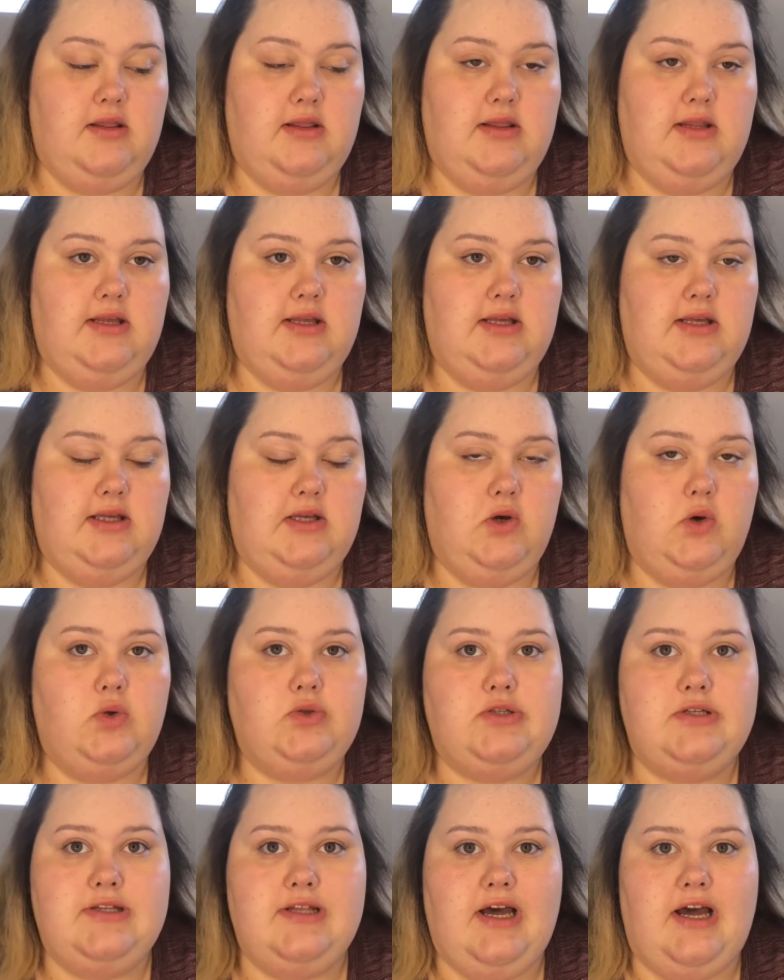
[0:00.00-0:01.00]
The
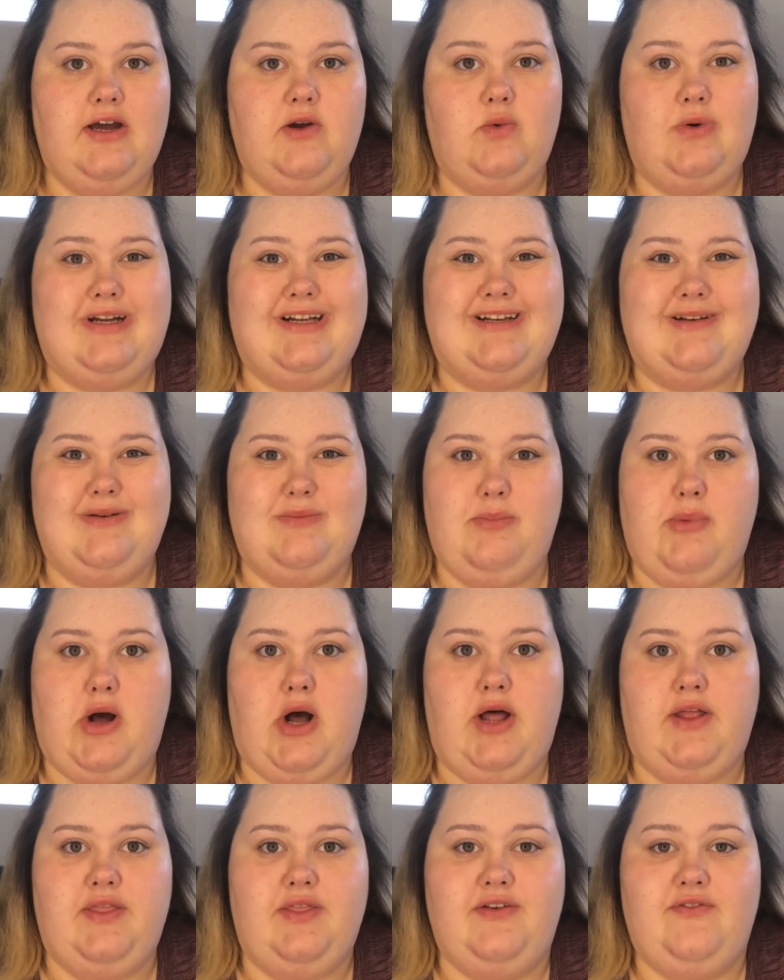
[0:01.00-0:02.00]
Ulta that I went and
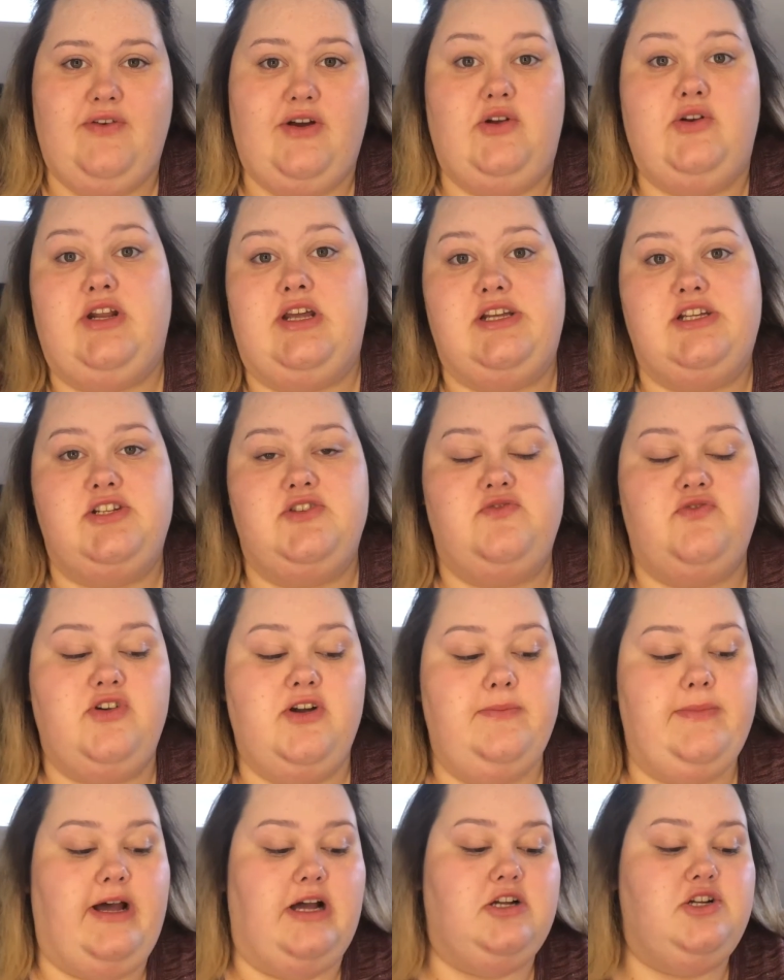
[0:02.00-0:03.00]
bought the foundation
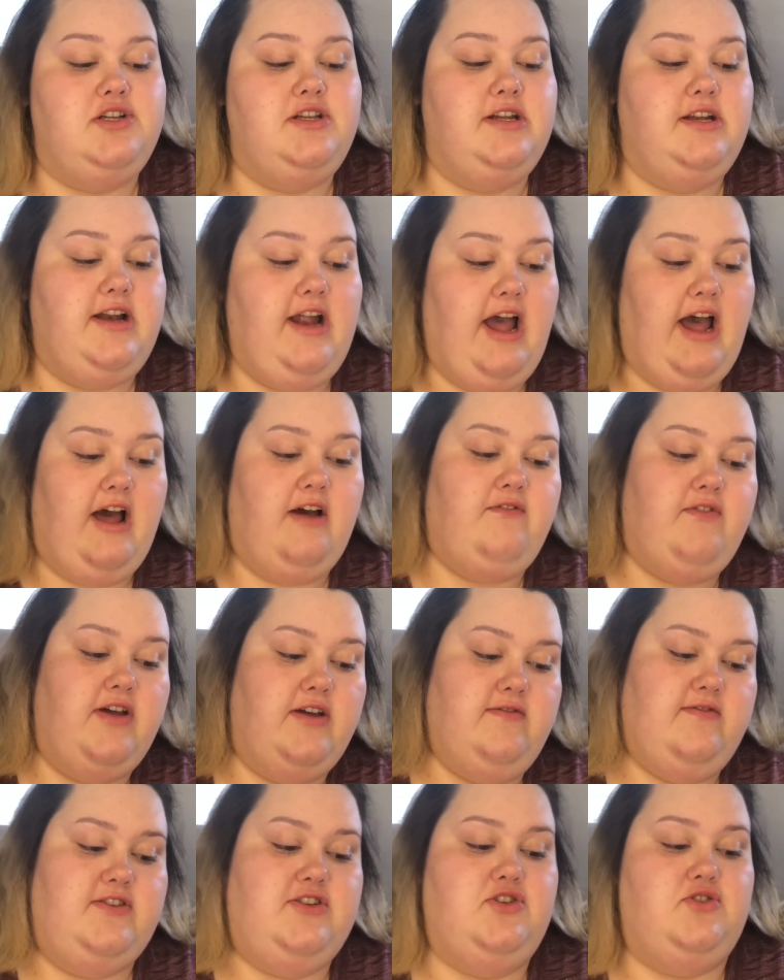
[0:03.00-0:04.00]
from actually didn't have
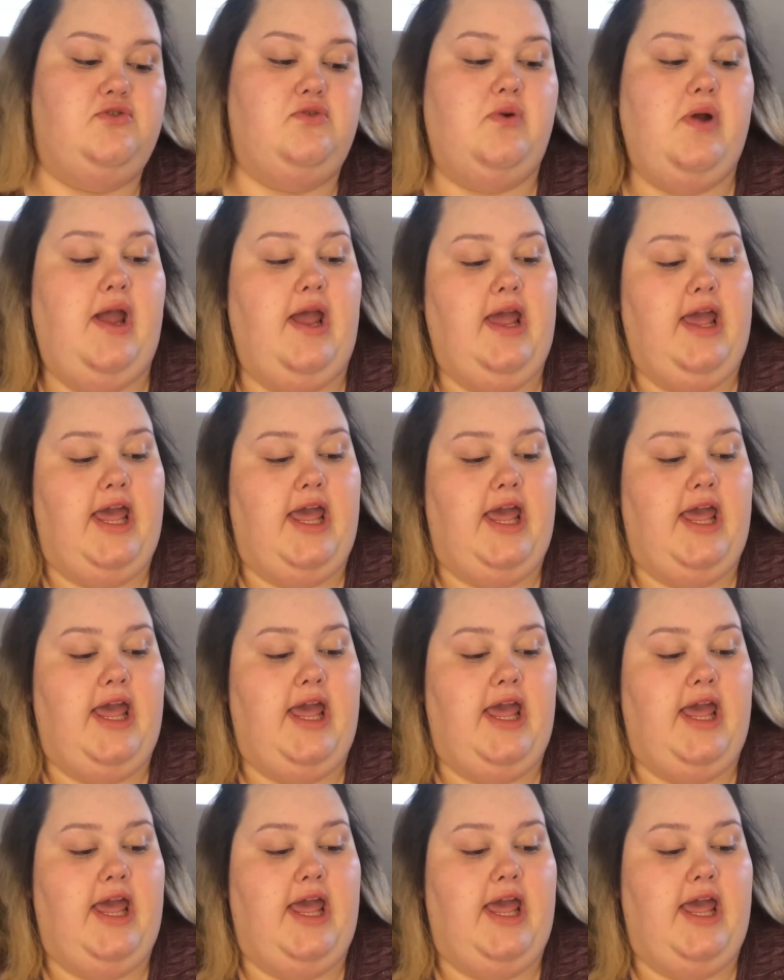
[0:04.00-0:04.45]
F2